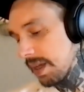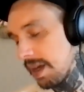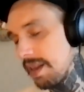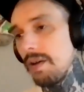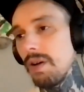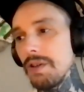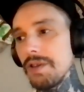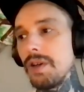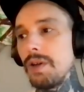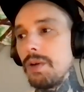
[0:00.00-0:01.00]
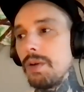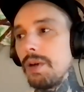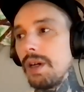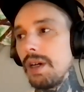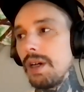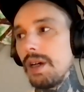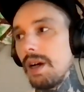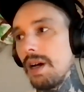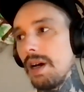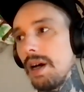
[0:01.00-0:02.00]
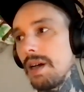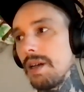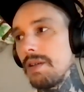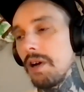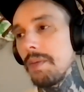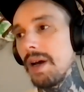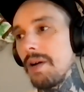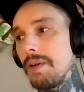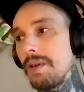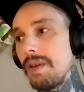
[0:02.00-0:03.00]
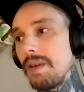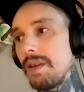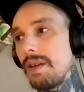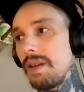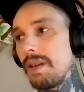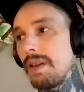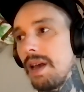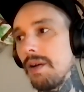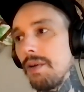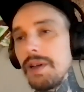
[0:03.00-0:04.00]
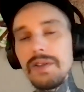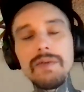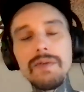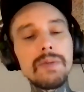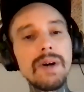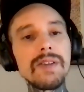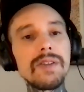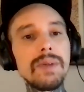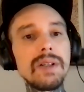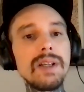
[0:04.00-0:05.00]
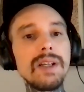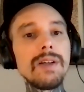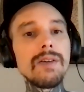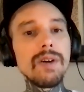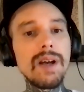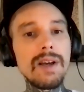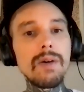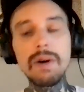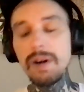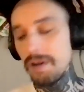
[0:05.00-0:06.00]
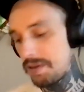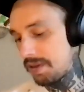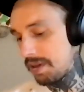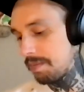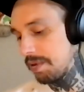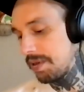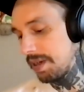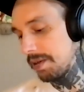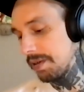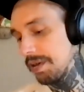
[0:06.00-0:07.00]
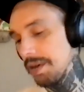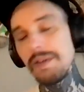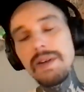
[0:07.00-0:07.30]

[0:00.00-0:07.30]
and then also uh, talk about areas of responsibility or aors in particular